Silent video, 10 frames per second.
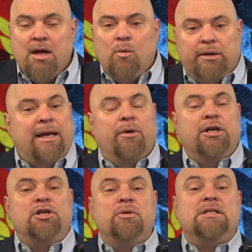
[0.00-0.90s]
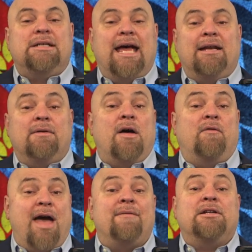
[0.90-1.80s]
What they were going to do instead
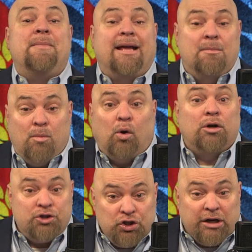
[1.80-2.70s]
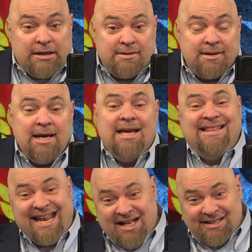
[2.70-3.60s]
of having to make a moral choice,
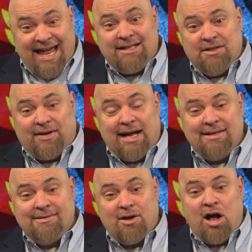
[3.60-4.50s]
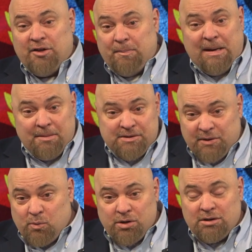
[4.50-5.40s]
they collectivized. All the peoples of
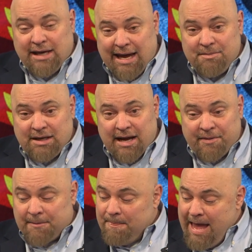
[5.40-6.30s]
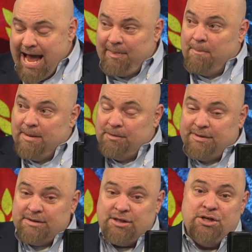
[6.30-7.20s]
the world came together and they built
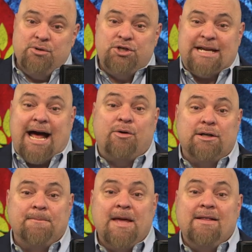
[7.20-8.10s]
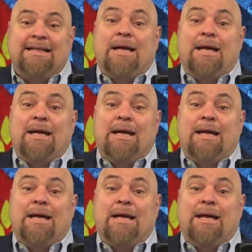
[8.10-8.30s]
this huge tower that